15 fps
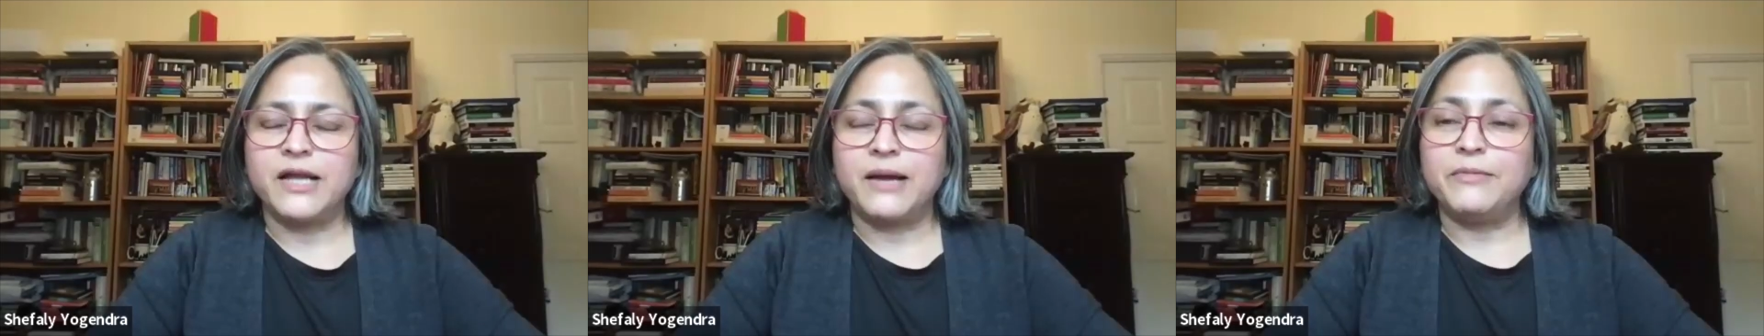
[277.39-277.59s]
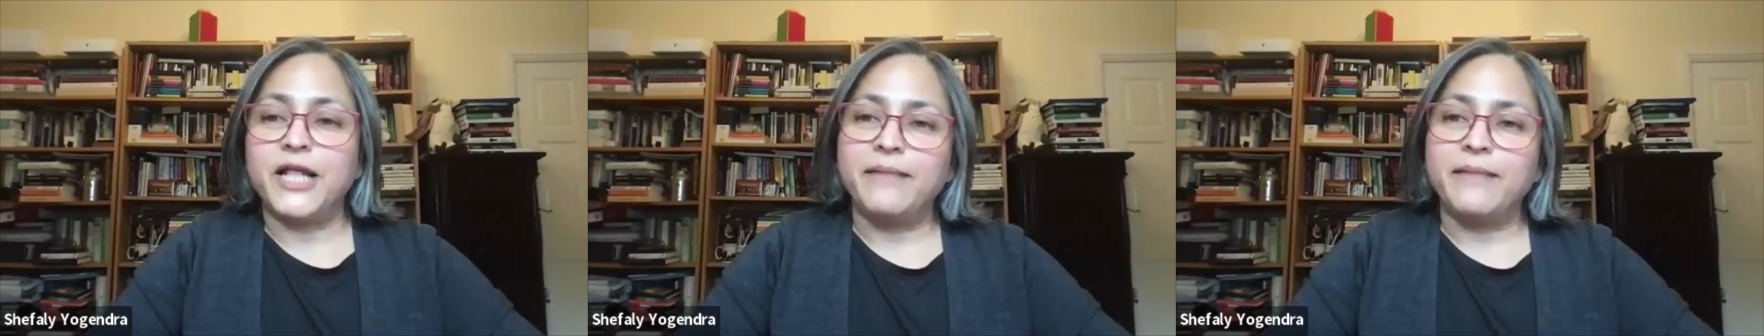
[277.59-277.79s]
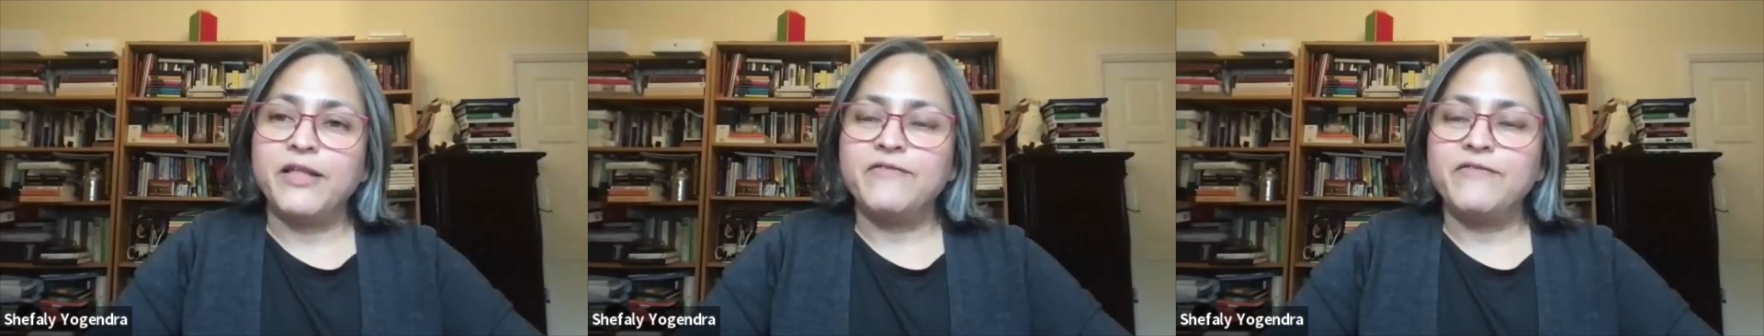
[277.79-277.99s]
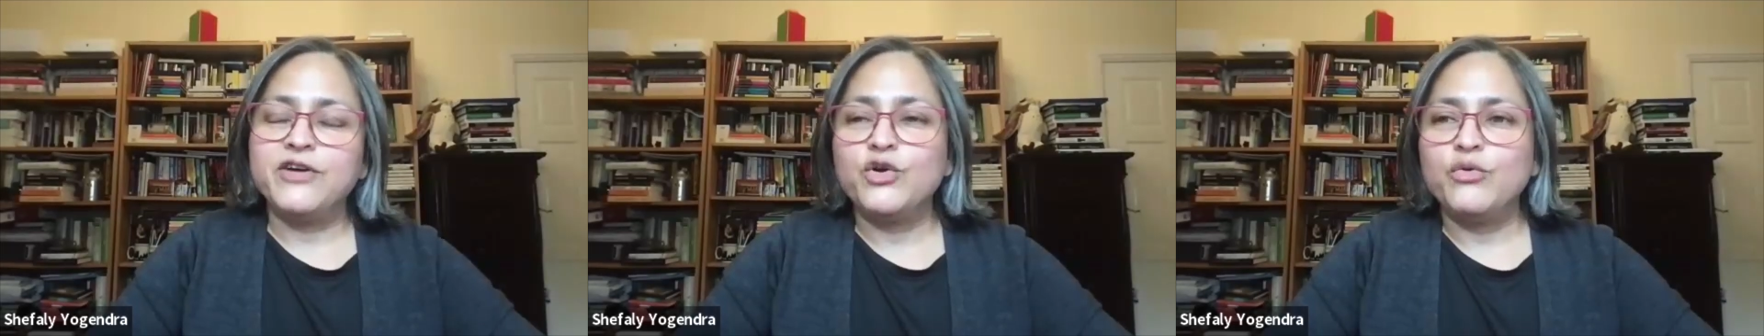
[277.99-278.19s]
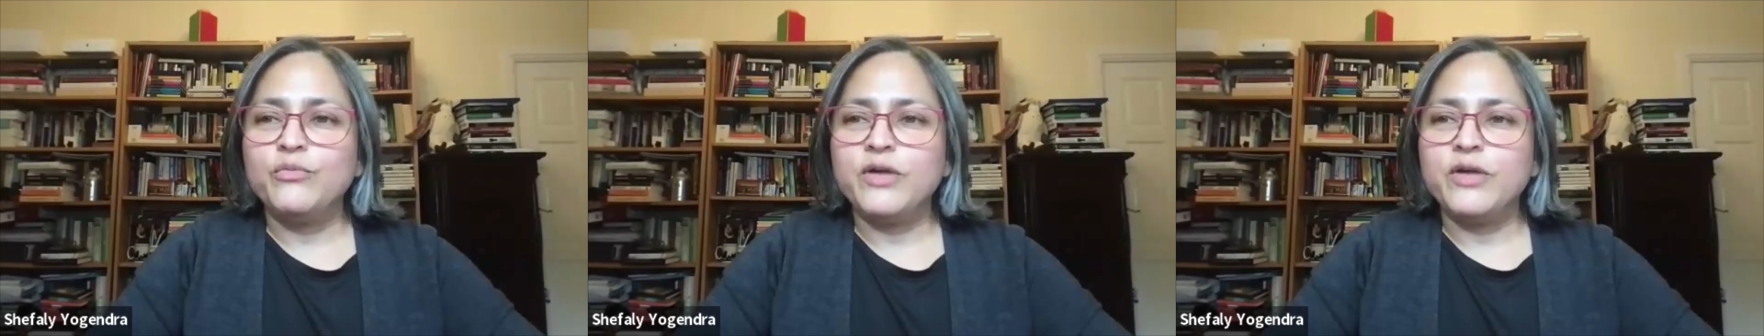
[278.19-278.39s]
I mean, I'm
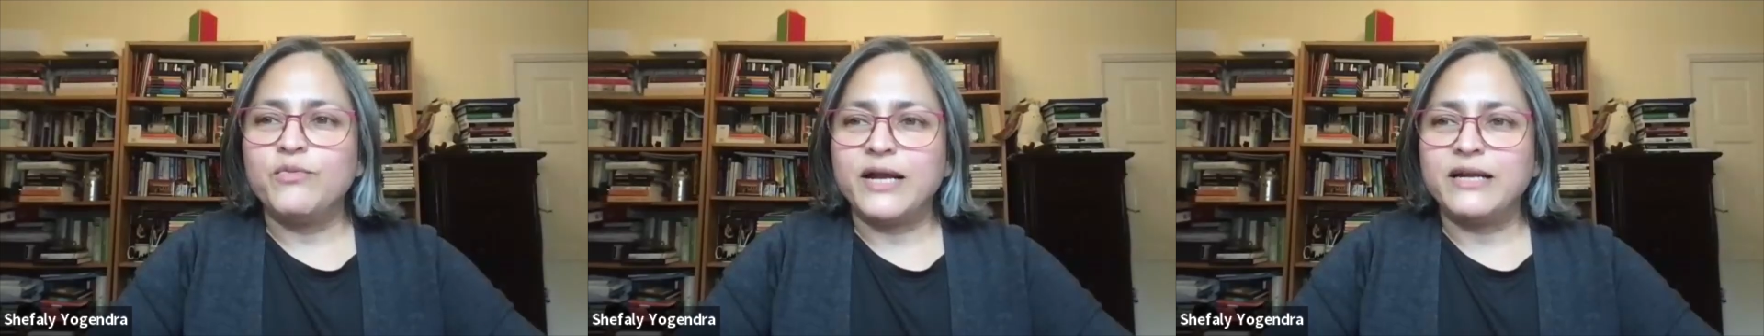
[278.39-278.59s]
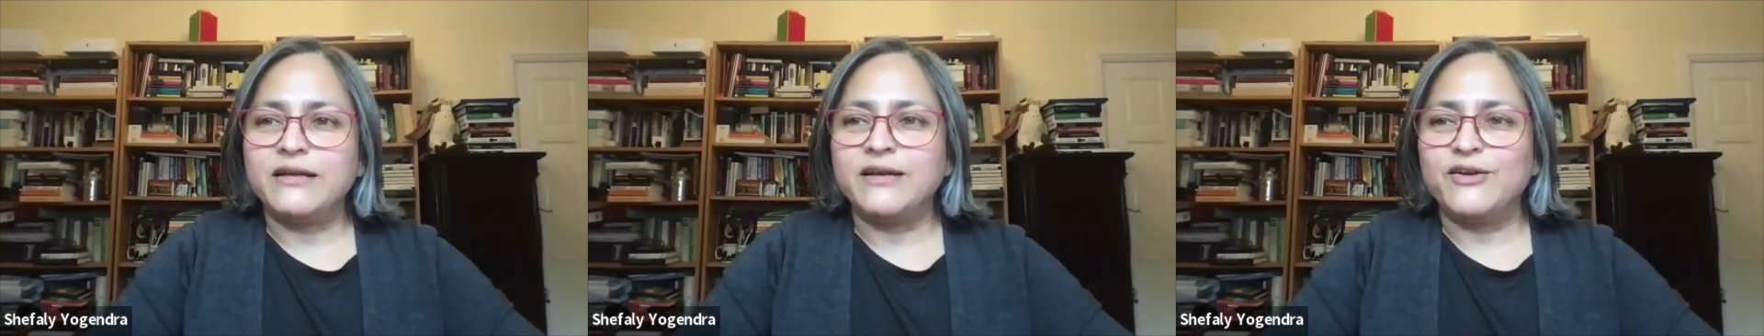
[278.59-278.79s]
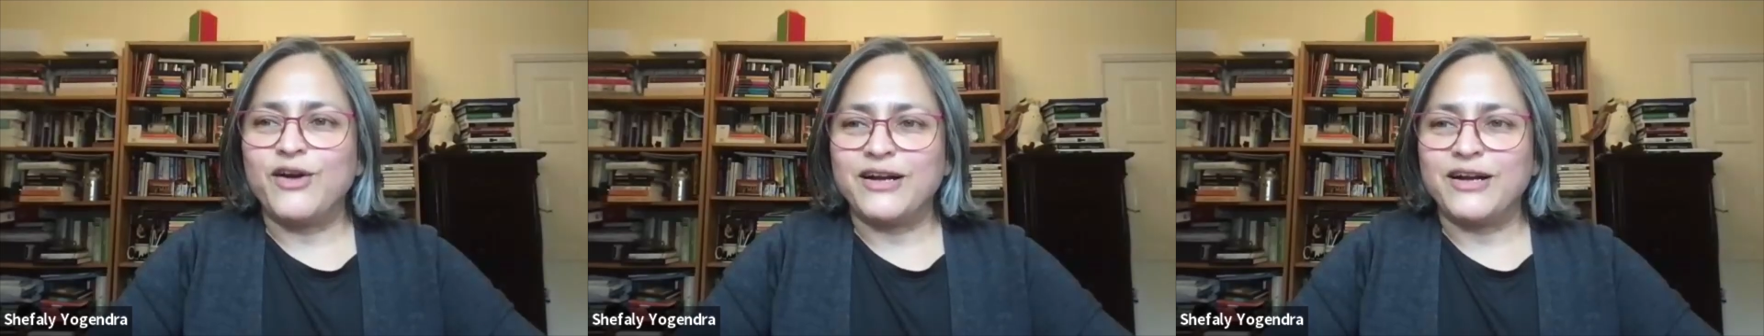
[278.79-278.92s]
never going to be a wedding